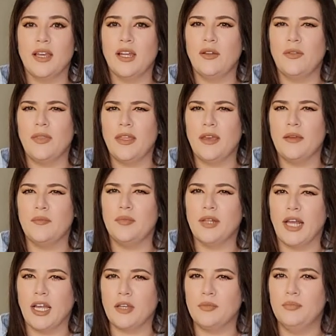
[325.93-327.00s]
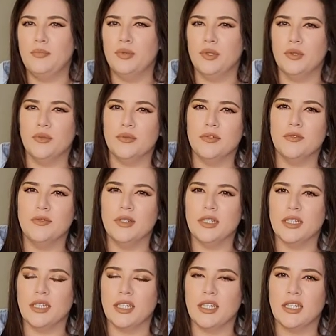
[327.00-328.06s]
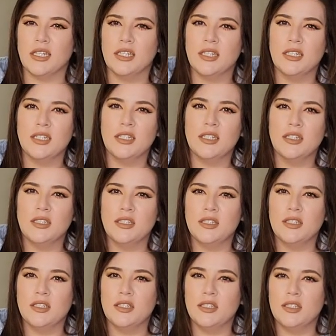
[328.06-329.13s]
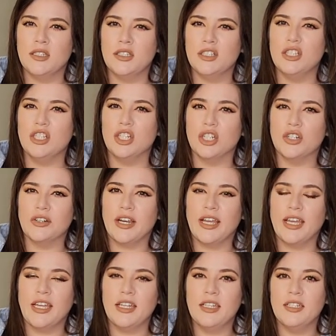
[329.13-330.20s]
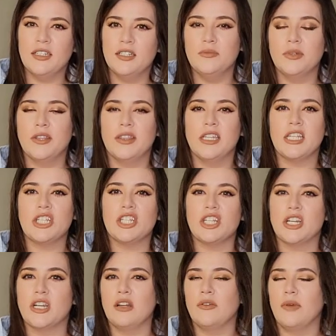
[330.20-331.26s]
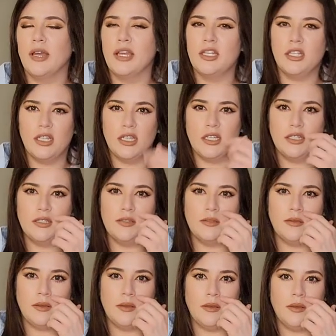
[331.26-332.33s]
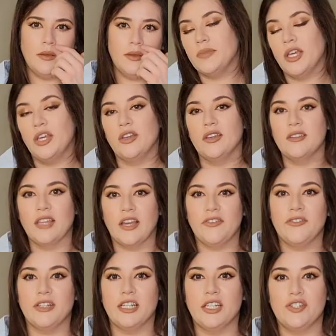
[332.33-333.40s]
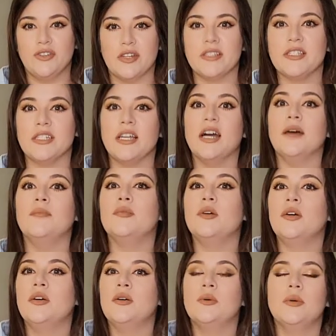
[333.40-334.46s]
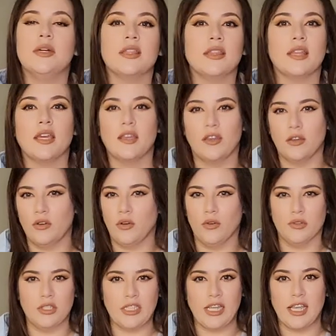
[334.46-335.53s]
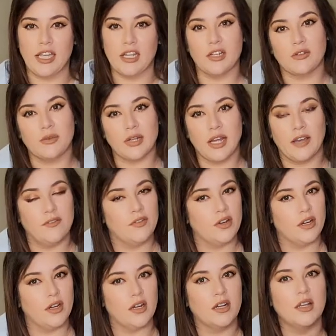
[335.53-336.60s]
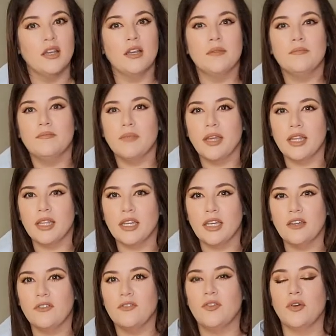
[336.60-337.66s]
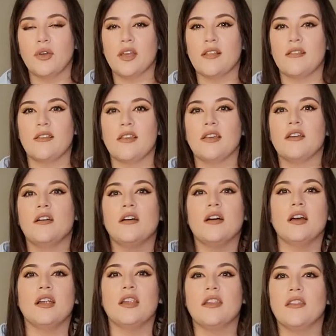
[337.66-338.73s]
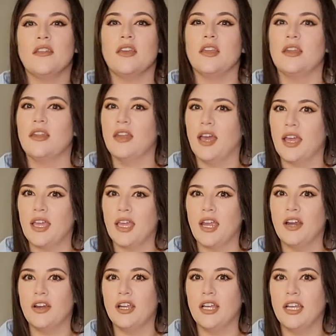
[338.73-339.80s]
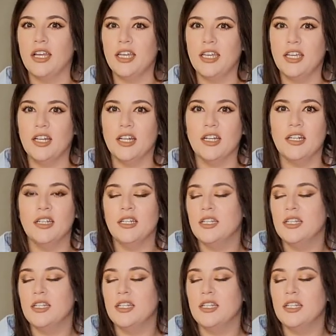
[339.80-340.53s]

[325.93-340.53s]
I don't think a black boot would really look right with this shirt and white jeans, but you can definitely dress it up with like a gold chain or whatever. Mainly focusing on the neck area here.